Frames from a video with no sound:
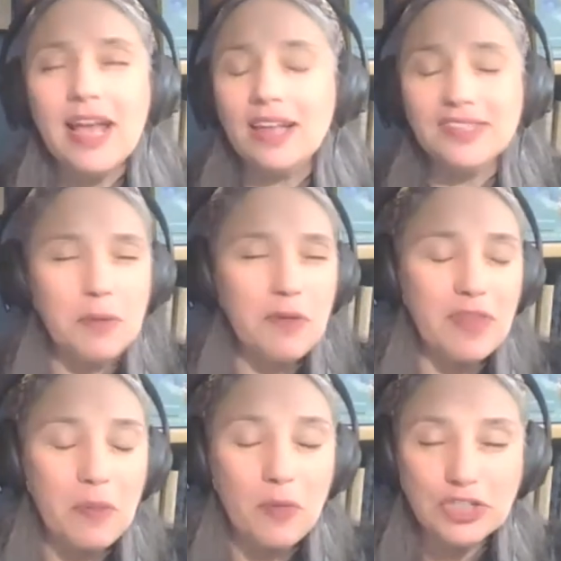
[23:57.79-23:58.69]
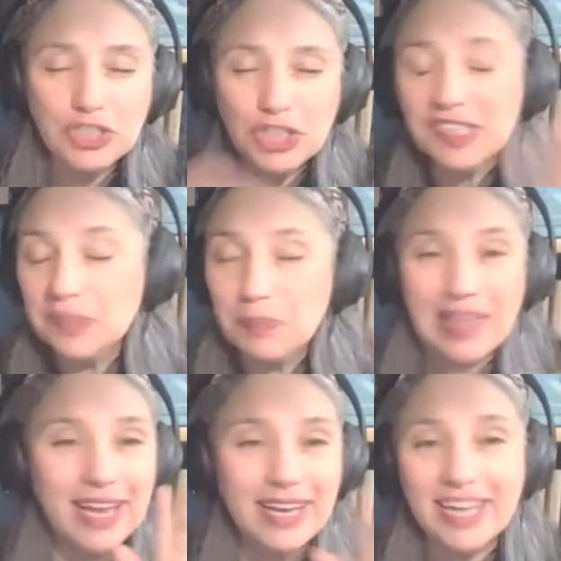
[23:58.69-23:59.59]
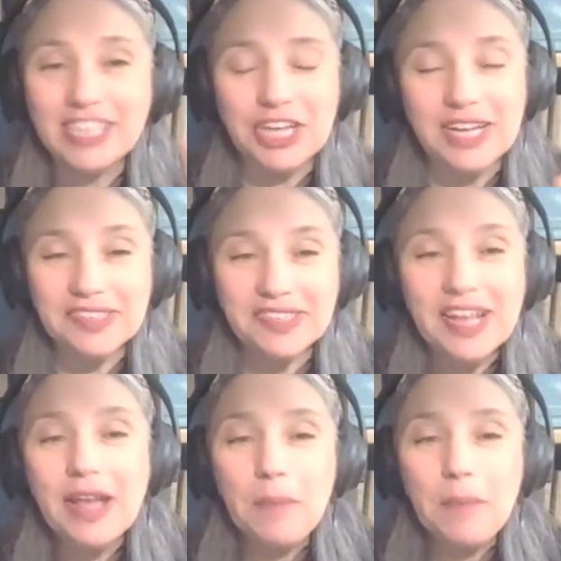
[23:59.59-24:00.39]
and some of them were just plain Yiddishists.